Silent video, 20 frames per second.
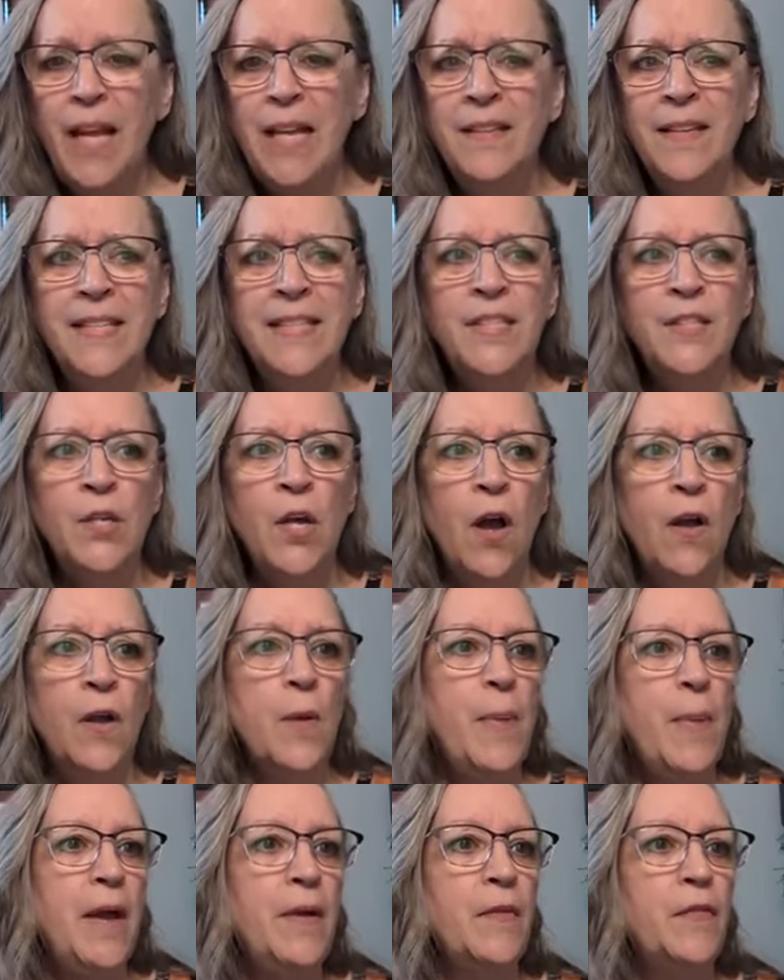Let's talk
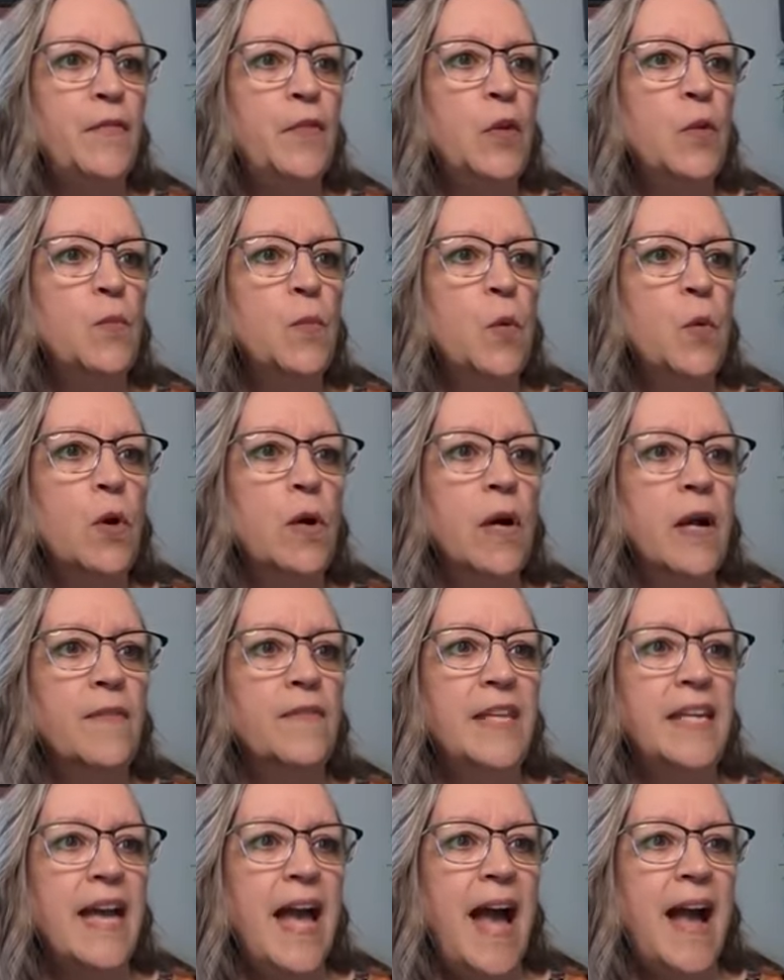about a few more
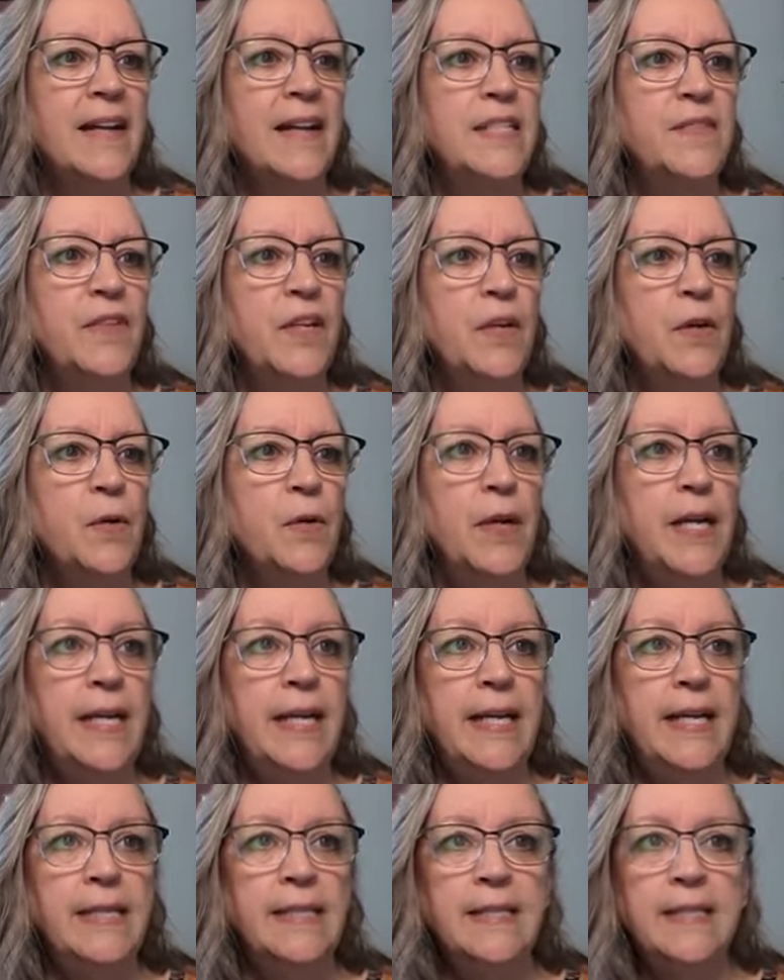of the active
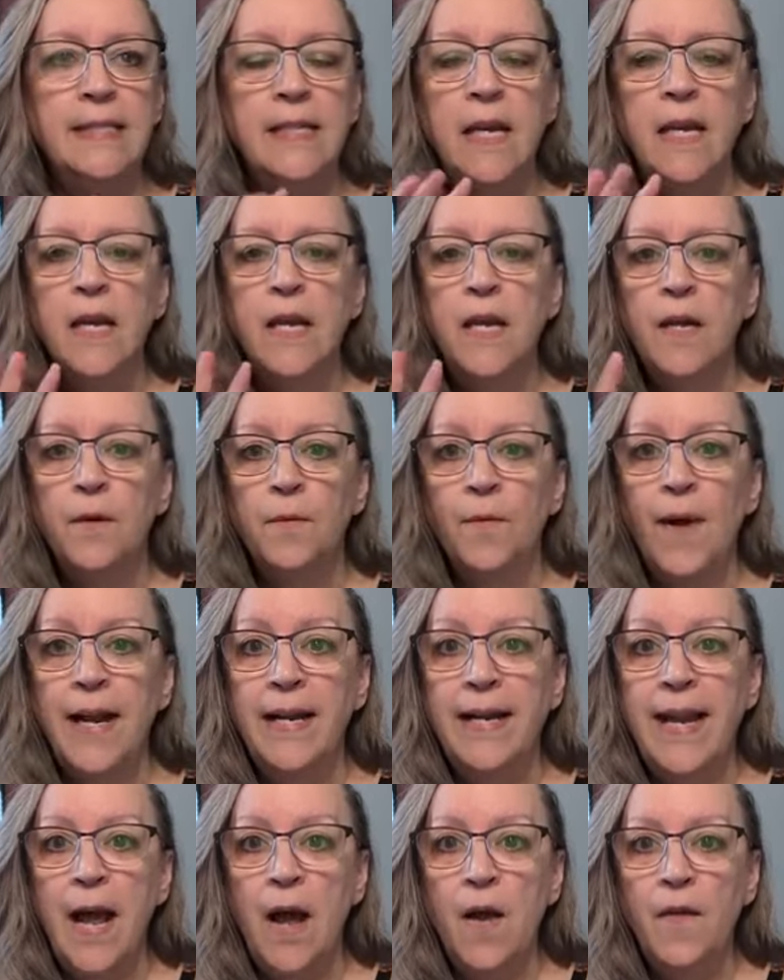ingredients.
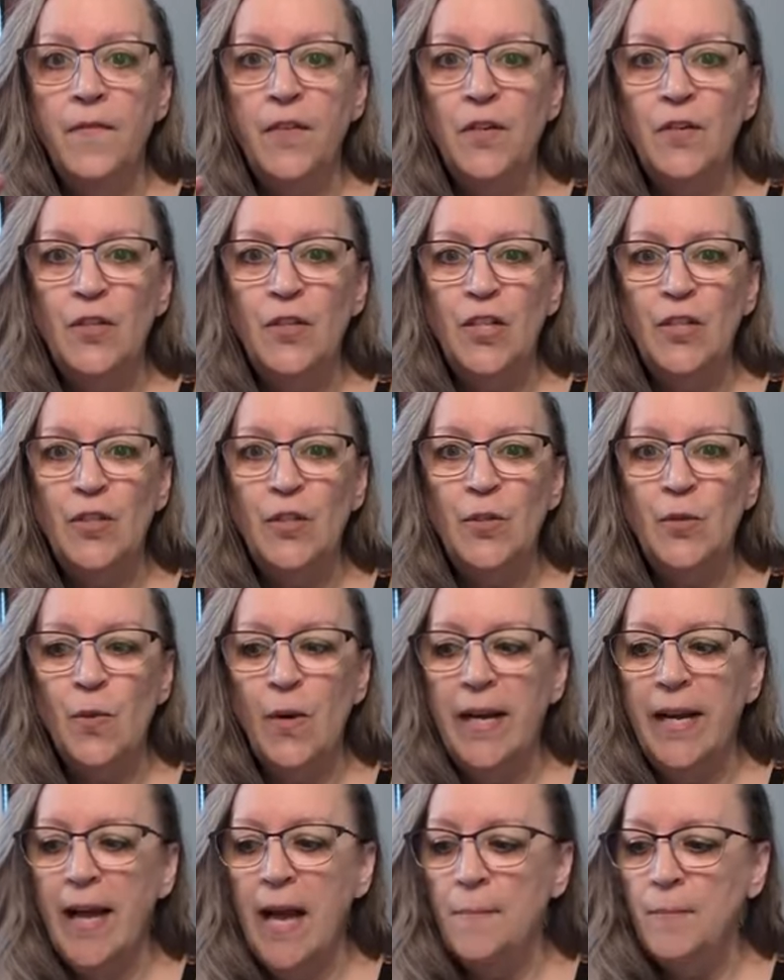Right now, if you're just
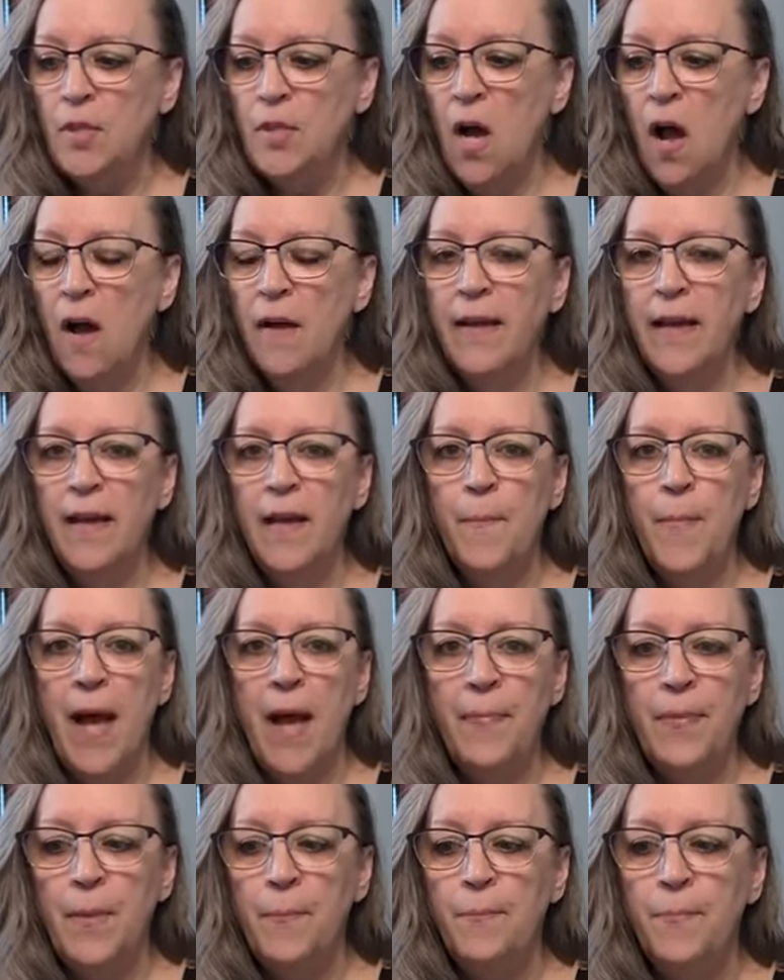joining, I'm talking
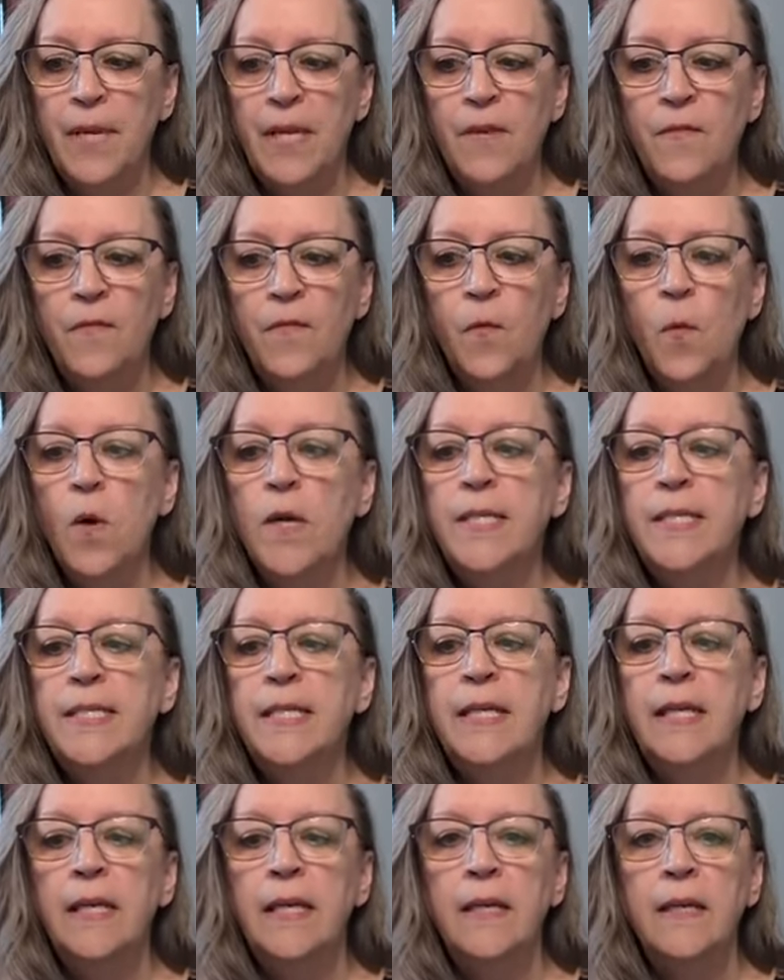about the
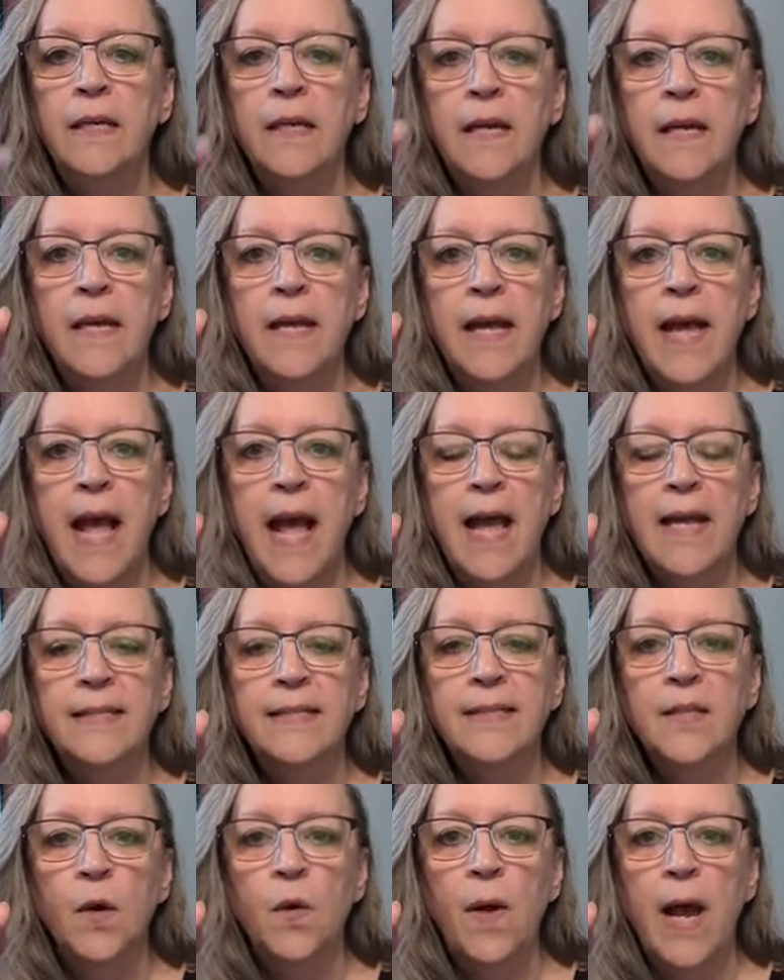B15
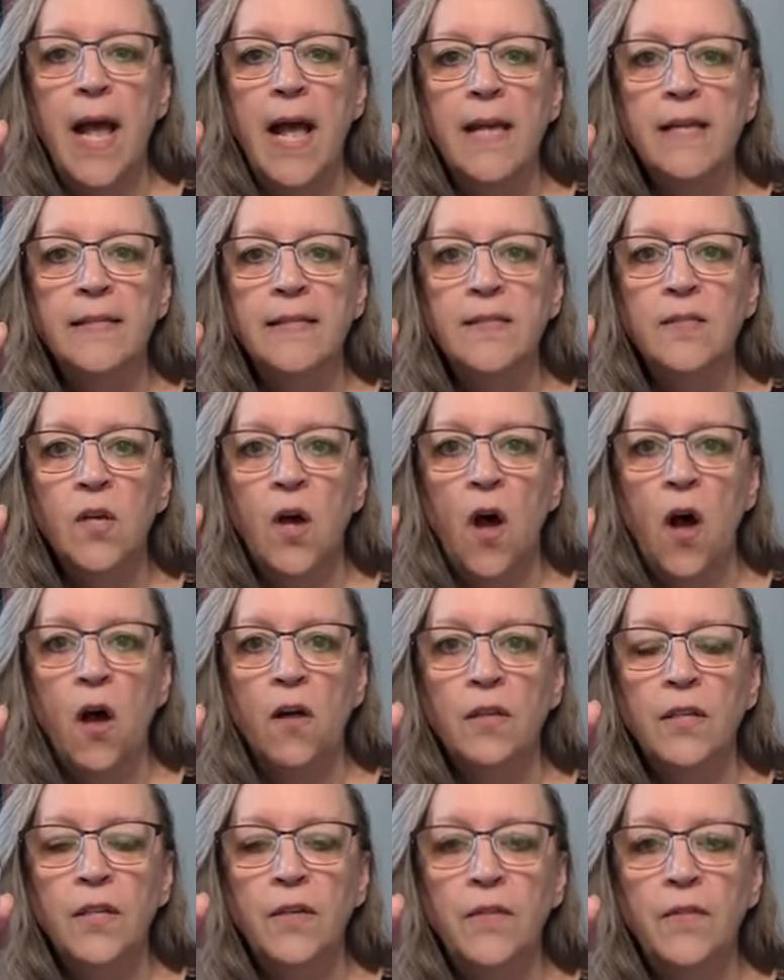SOS
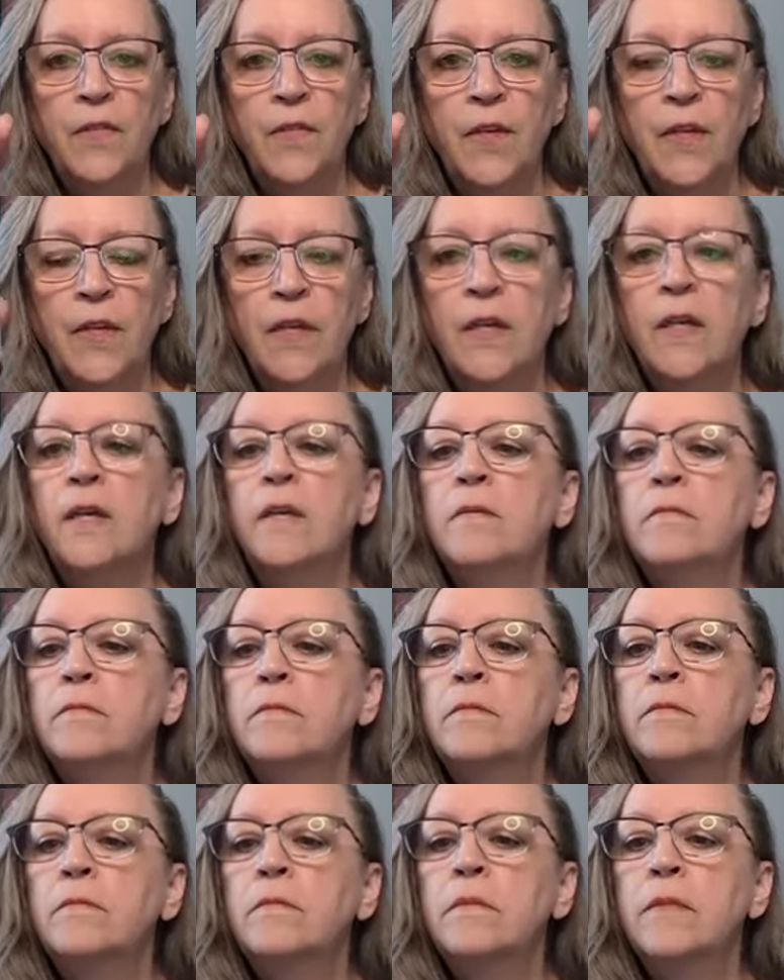Olive
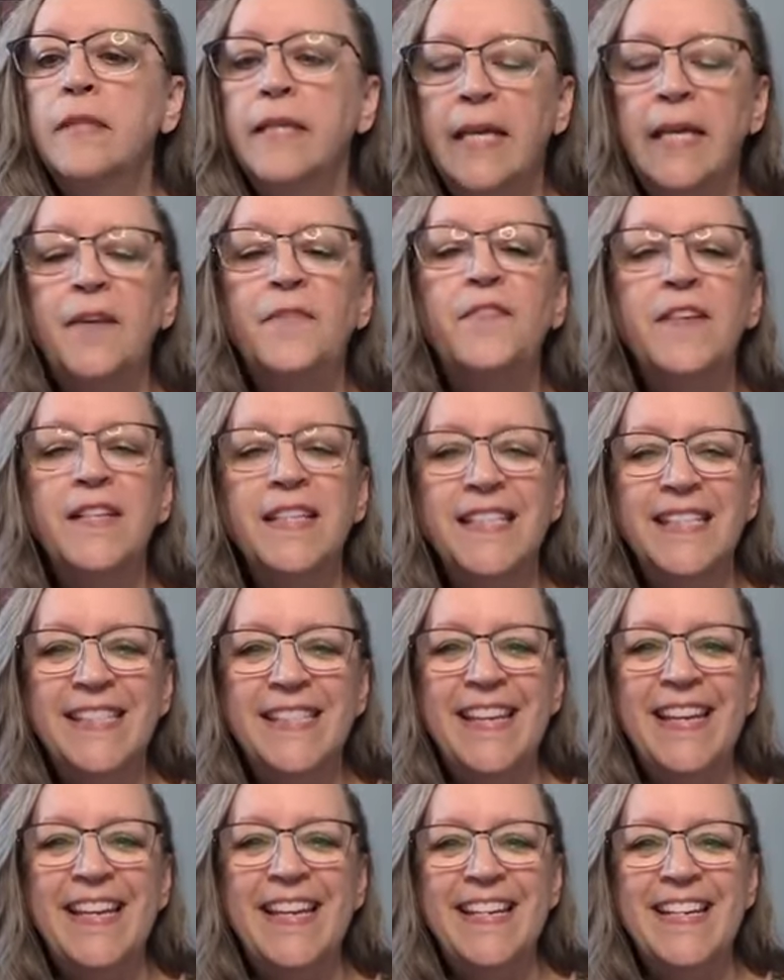Leaf
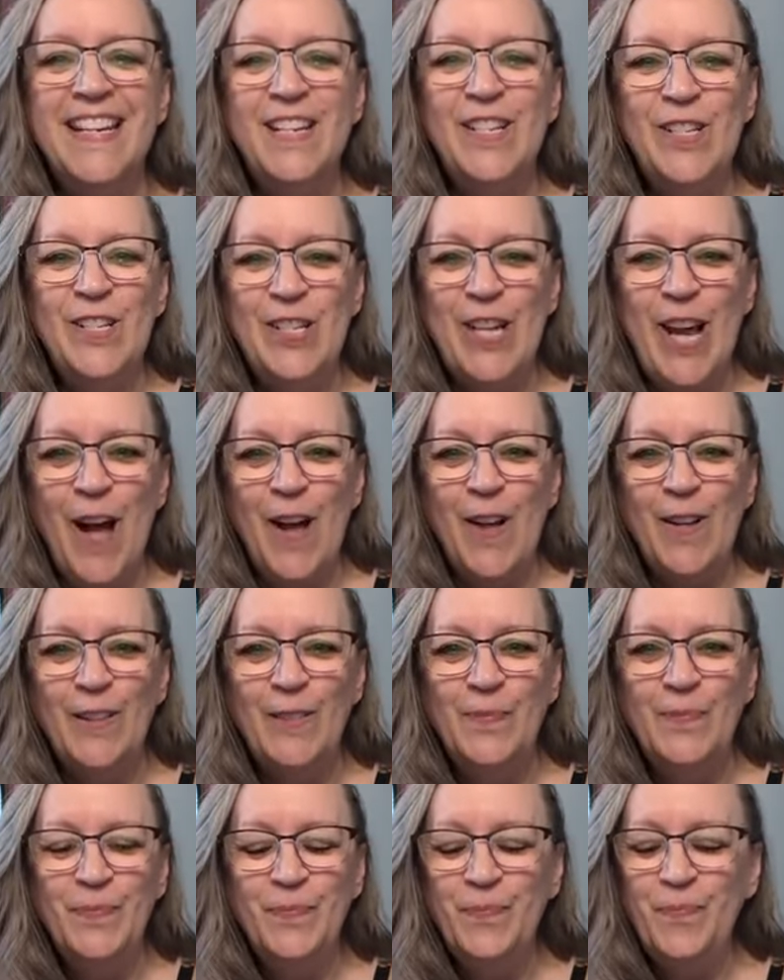Skin Gel.